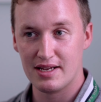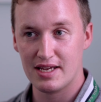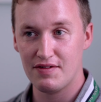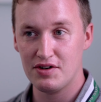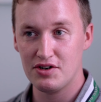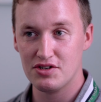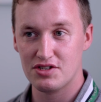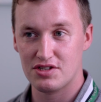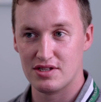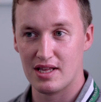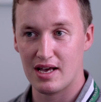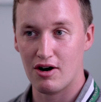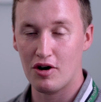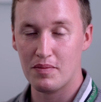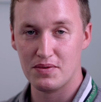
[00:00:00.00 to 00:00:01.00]
giving us
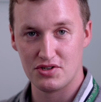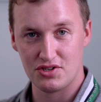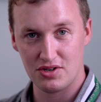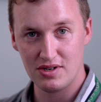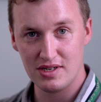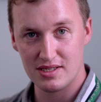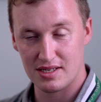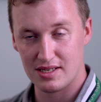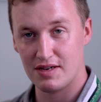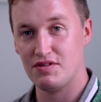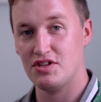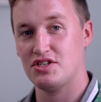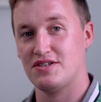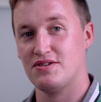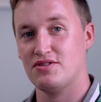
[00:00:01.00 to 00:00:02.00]
that opportunity,
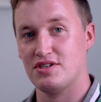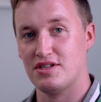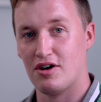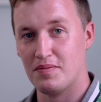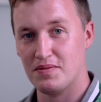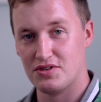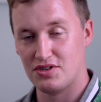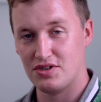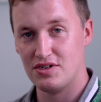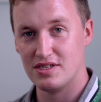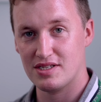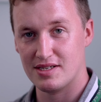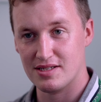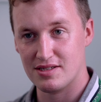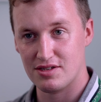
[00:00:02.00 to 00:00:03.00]
giving the children the
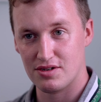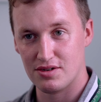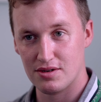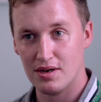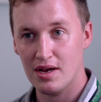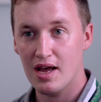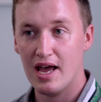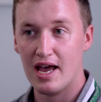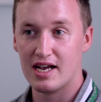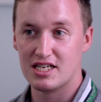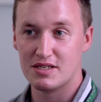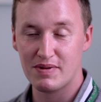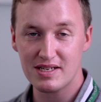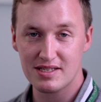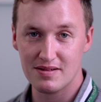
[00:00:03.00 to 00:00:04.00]
opportunity to
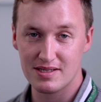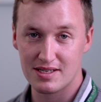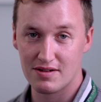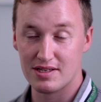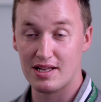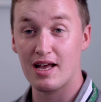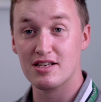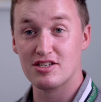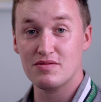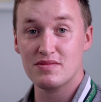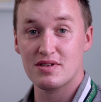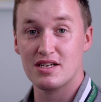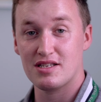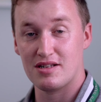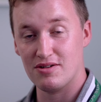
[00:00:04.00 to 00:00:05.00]
express themselves. And that
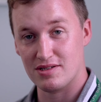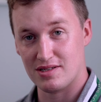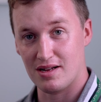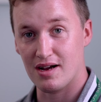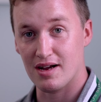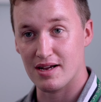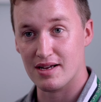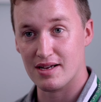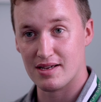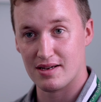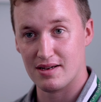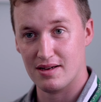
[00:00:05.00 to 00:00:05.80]
sometimes looks like